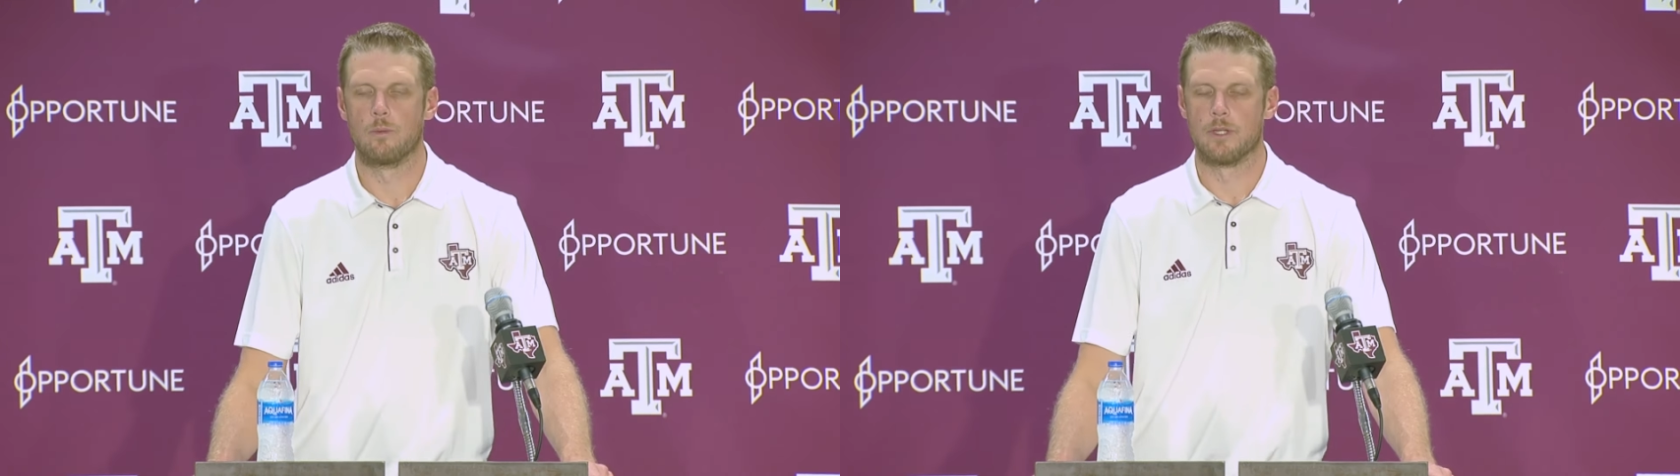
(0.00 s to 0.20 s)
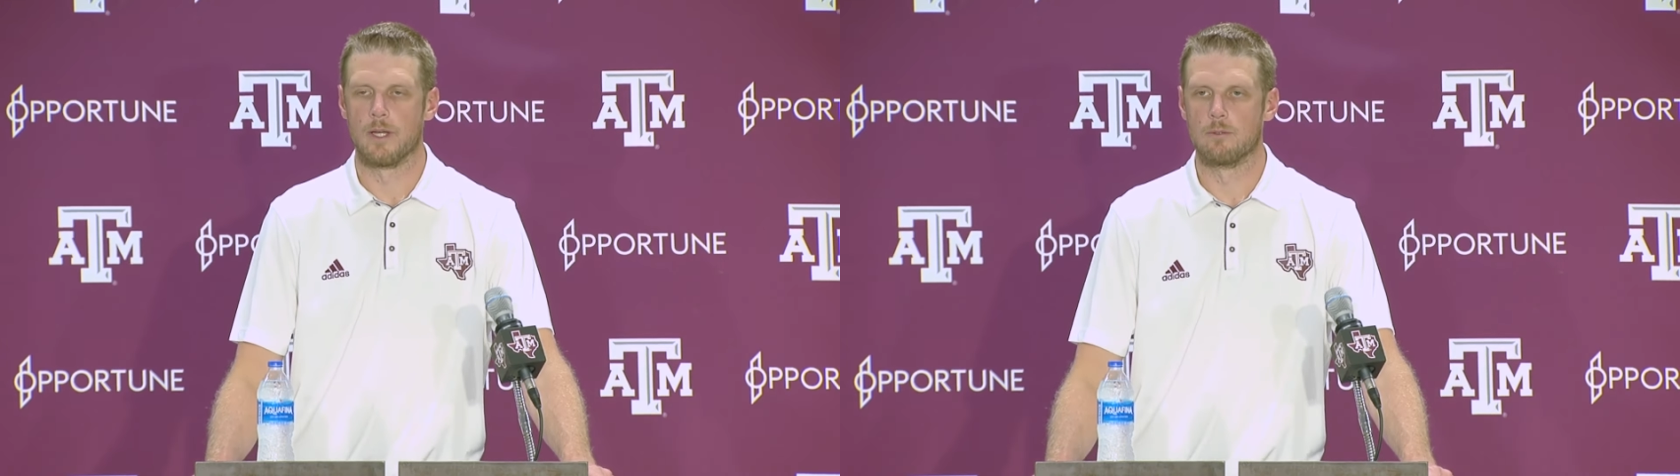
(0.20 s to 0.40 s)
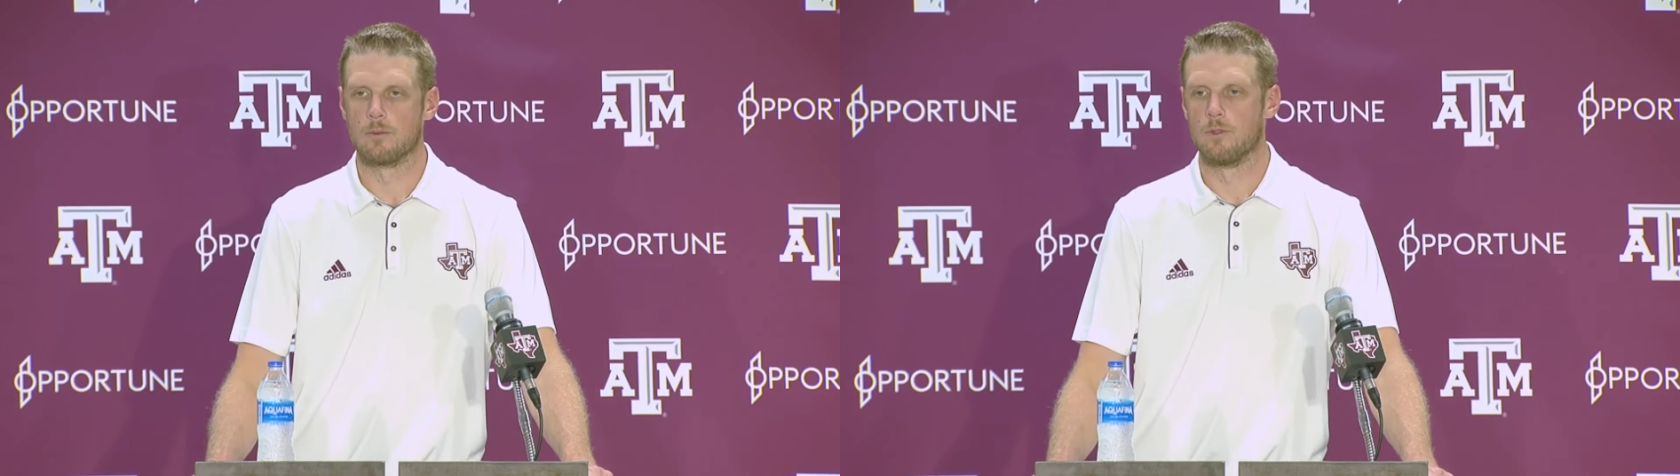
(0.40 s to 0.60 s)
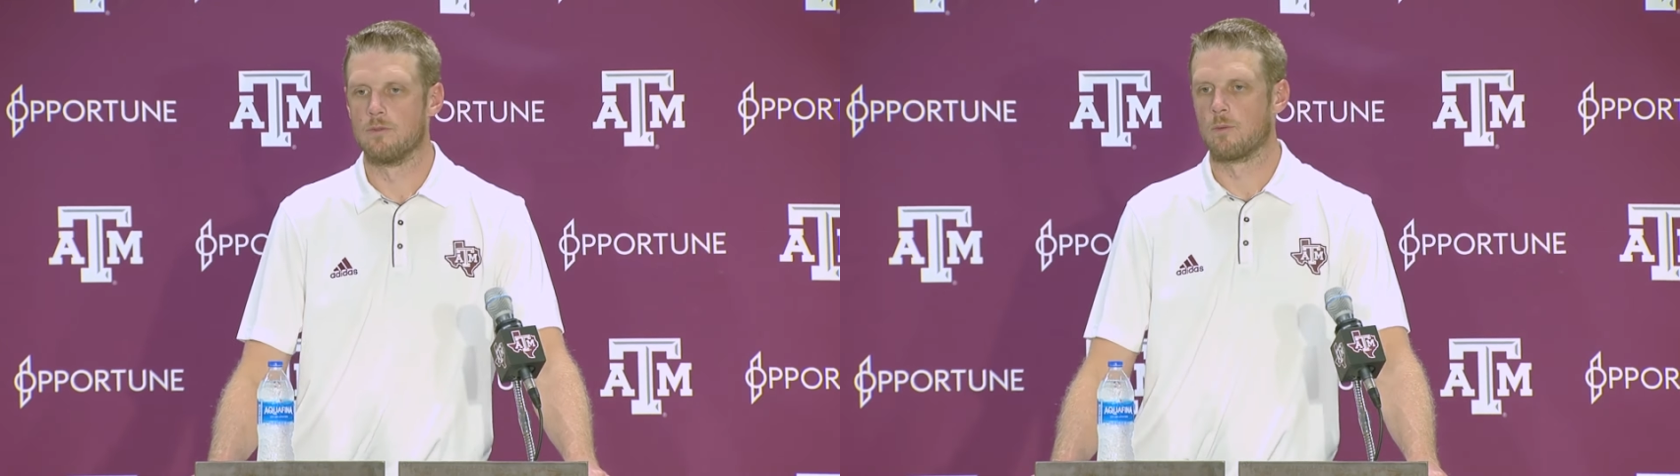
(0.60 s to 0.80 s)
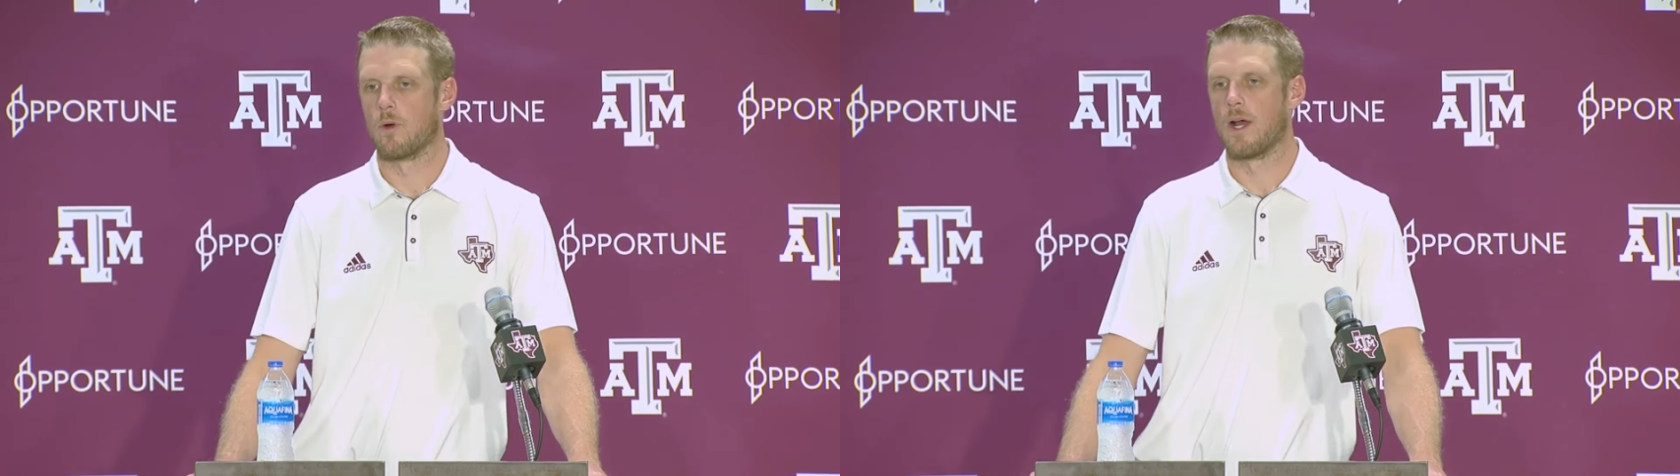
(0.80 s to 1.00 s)
be able to
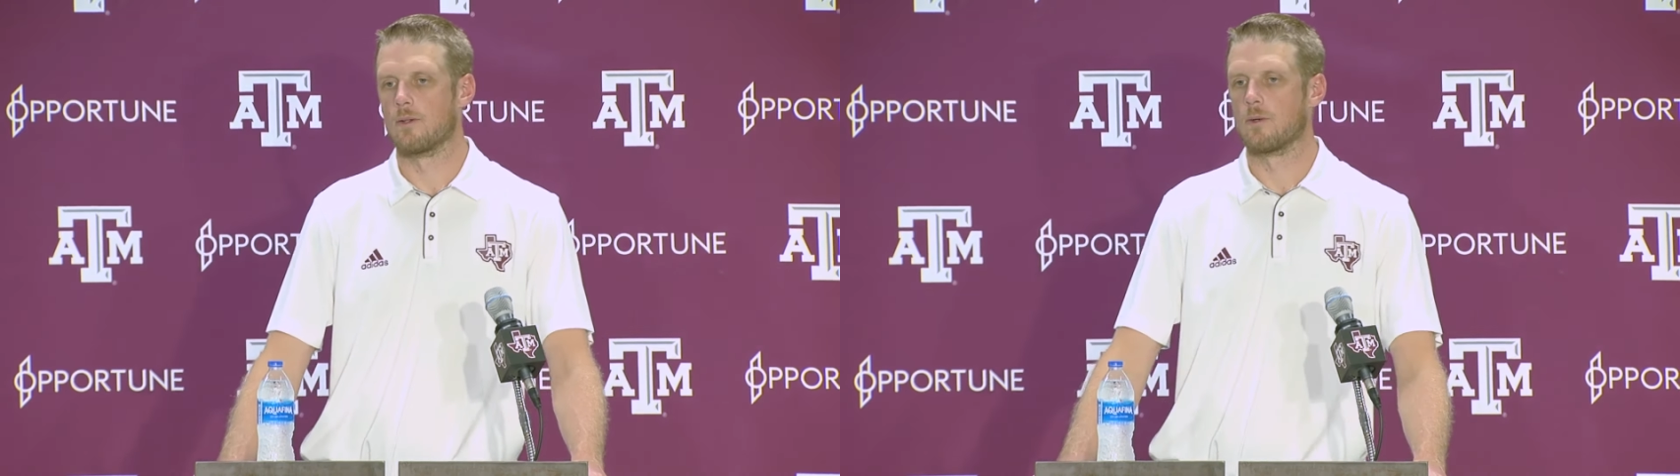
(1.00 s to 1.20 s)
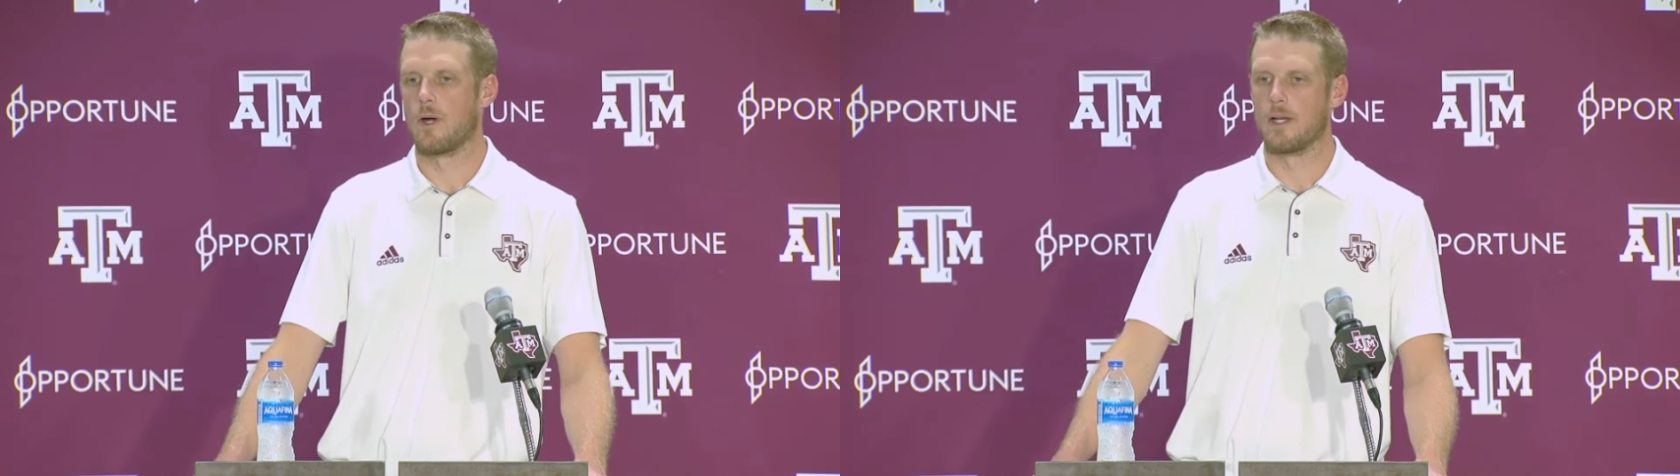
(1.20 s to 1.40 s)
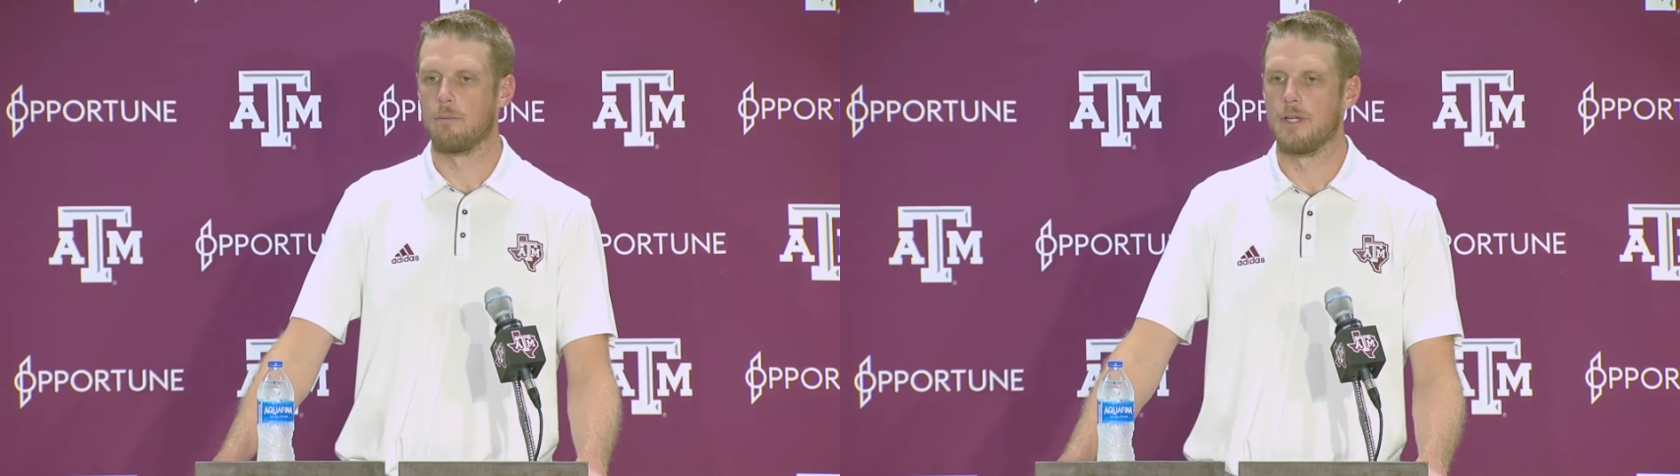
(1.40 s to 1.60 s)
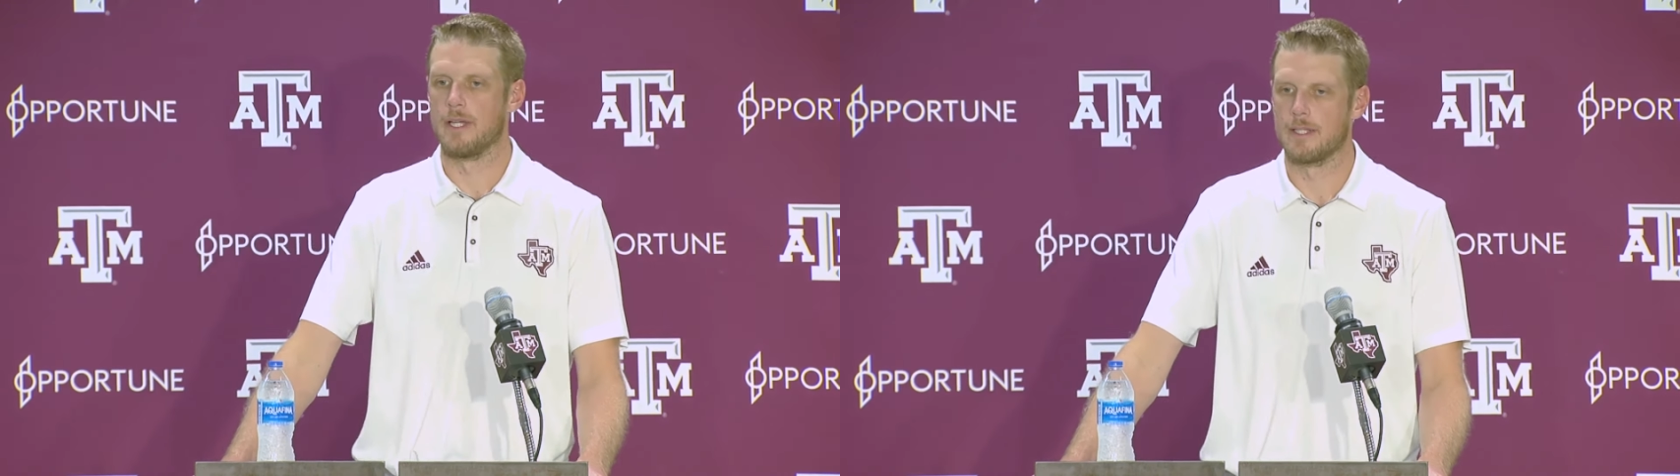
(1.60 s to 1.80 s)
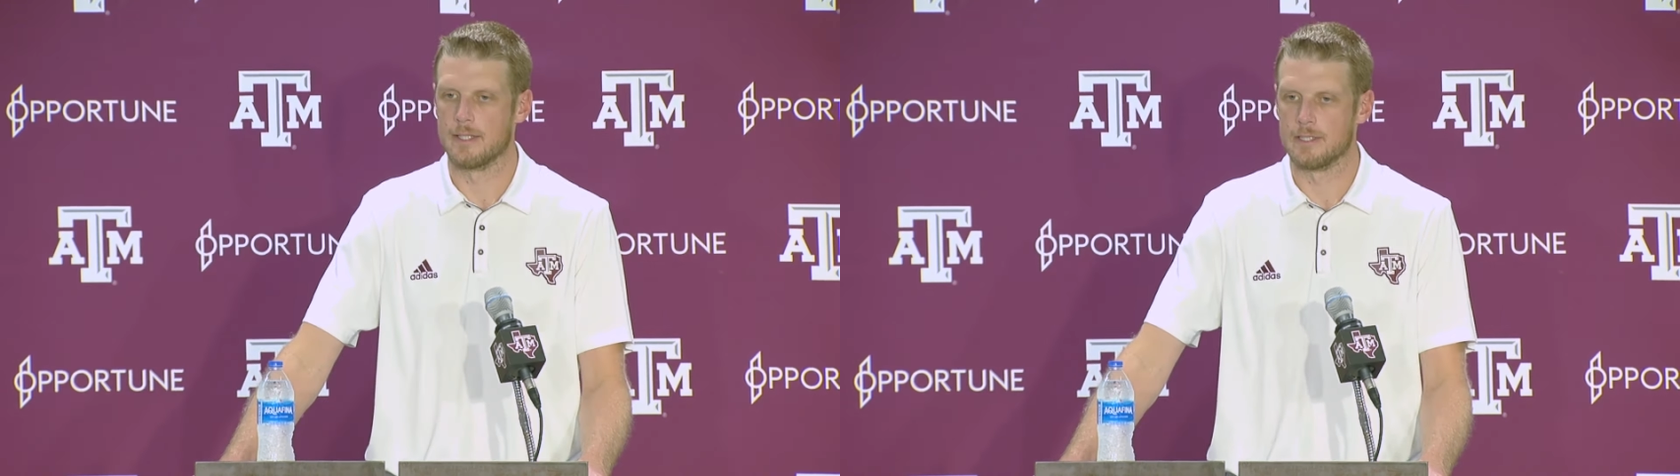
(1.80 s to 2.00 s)
move him around quite a bit.